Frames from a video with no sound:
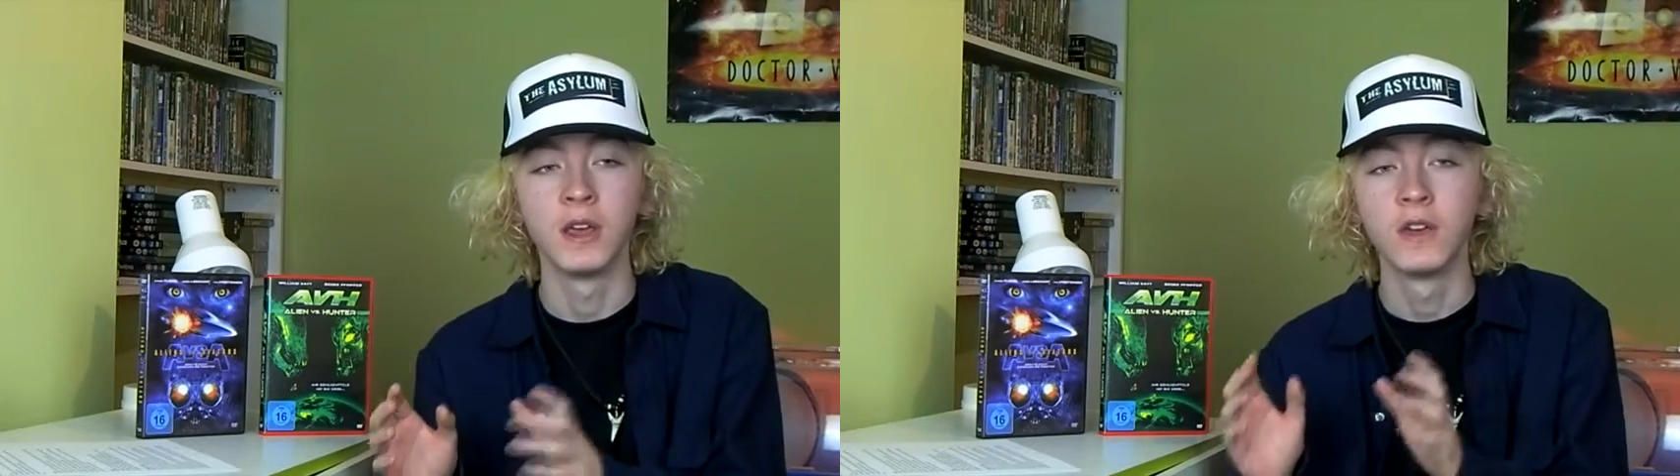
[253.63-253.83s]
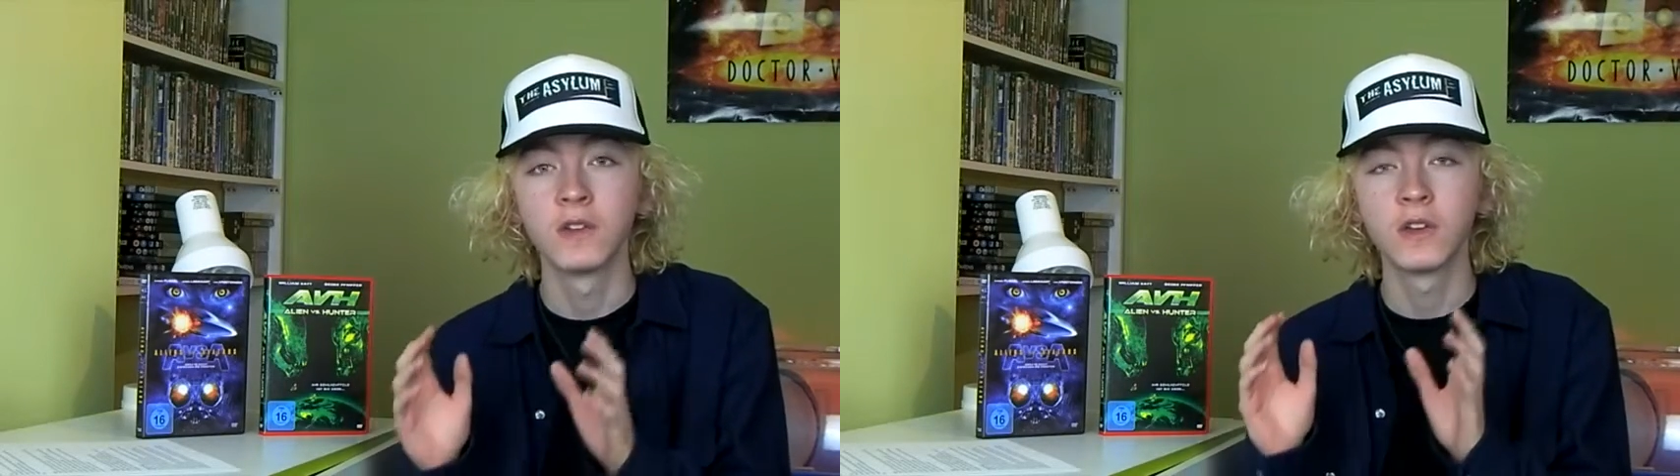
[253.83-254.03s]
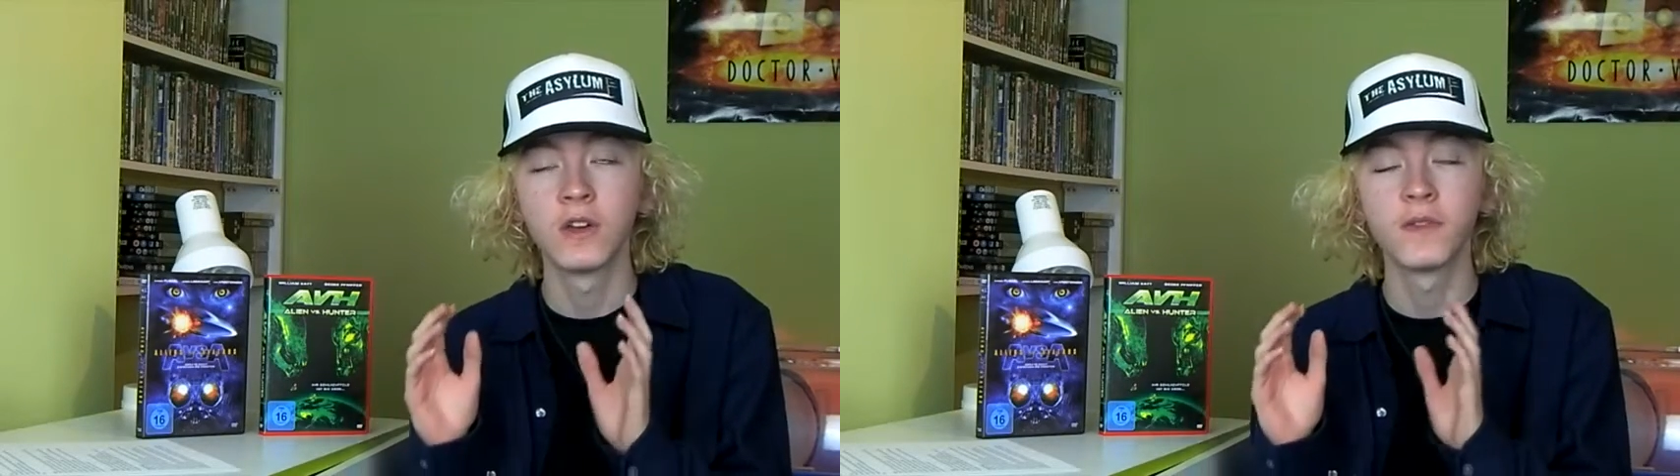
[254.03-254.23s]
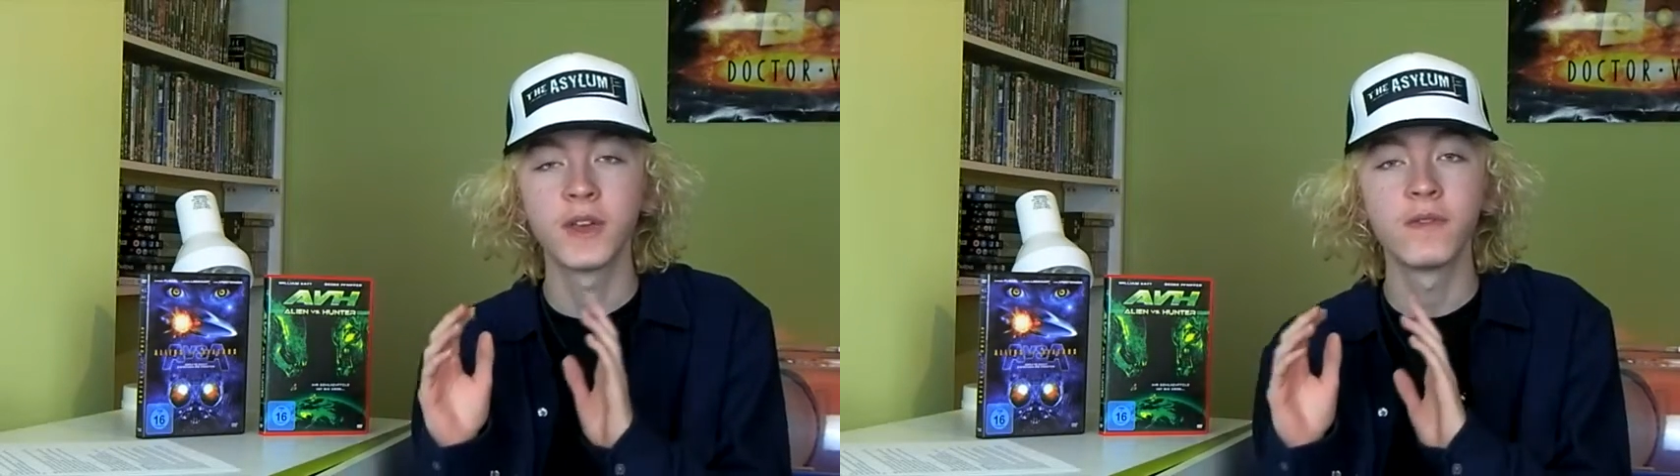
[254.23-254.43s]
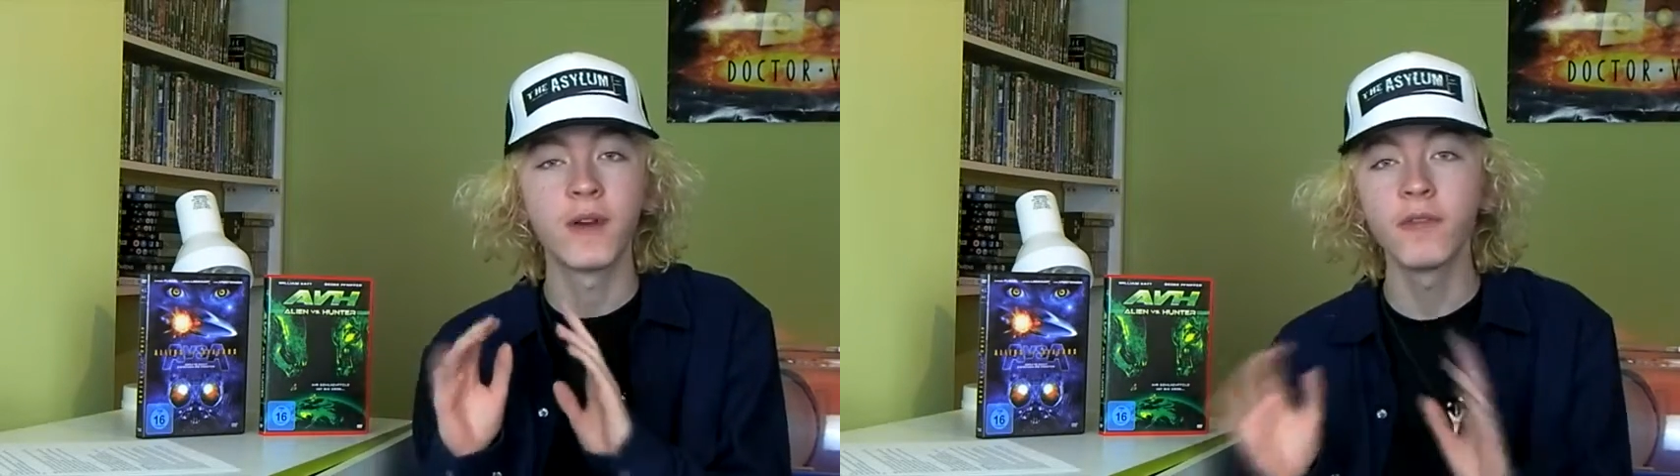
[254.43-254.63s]

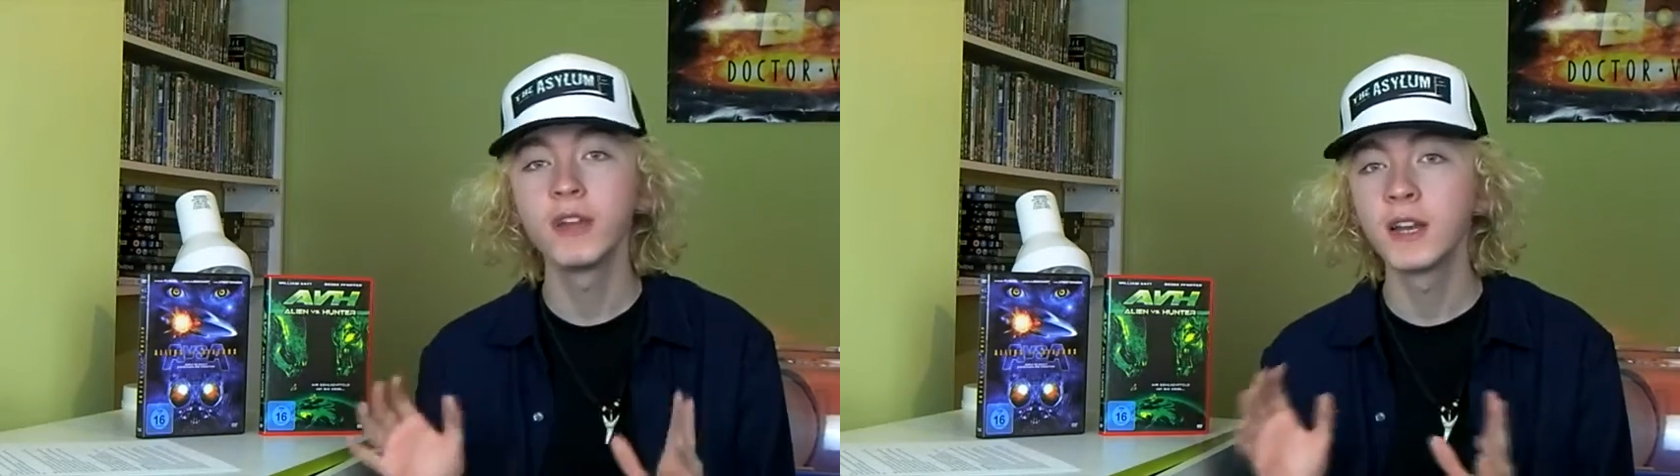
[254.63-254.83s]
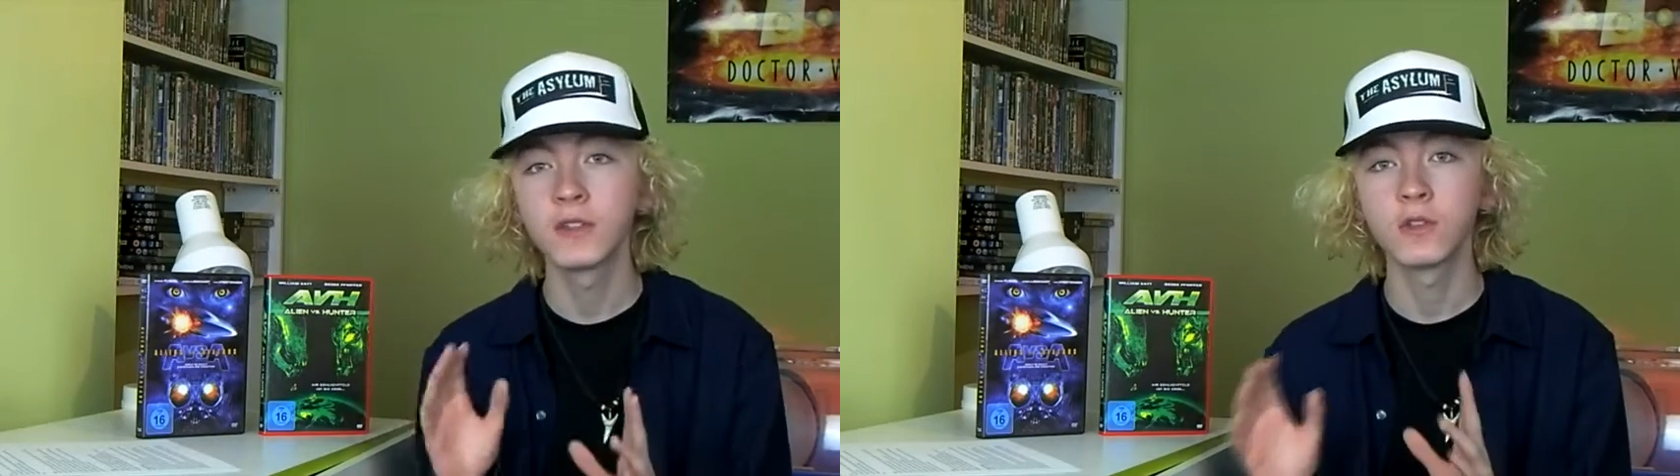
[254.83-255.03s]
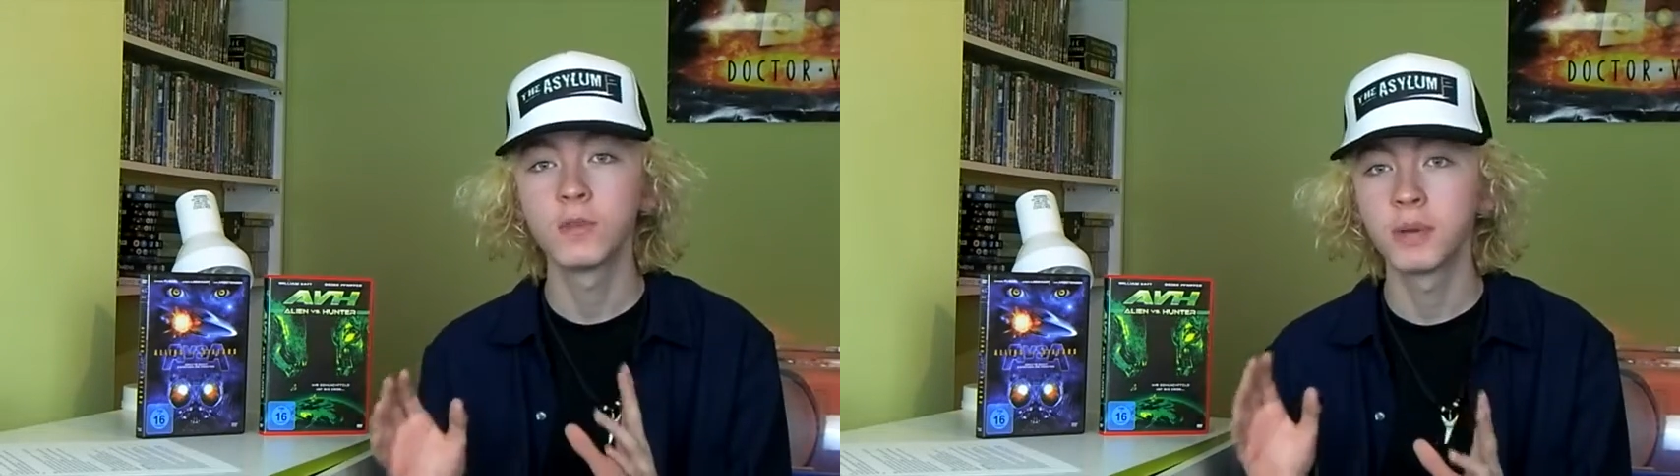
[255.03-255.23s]
serving very little